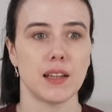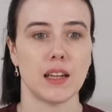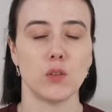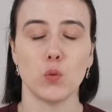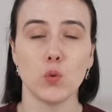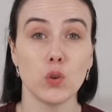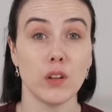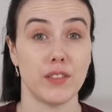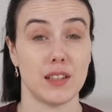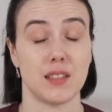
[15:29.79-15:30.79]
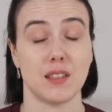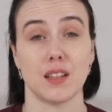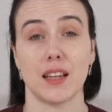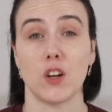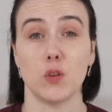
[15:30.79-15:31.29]
And all of this is
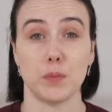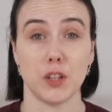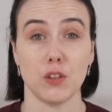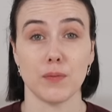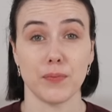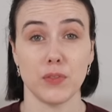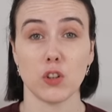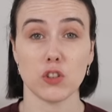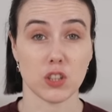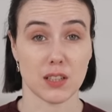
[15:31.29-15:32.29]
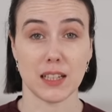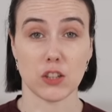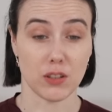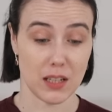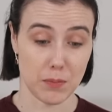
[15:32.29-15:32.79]
going to help you, not just
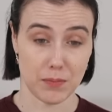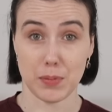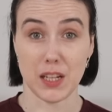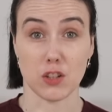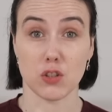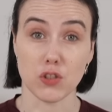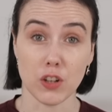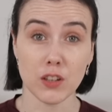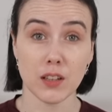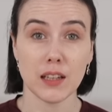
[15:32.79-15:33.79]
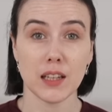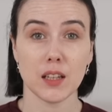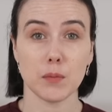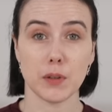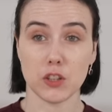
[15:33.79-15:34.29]
literally being strong,
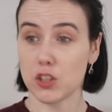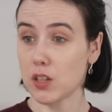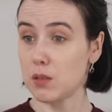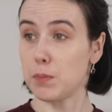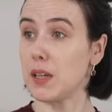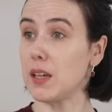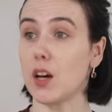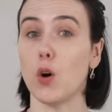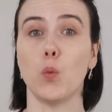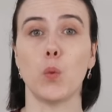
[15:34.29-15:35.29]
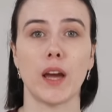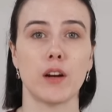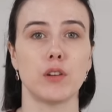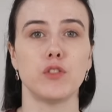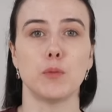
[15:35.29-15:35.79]
but just being
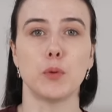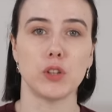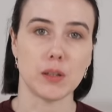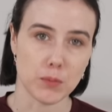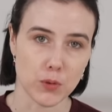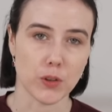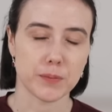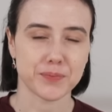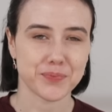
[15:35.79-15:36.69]
aware of your body more.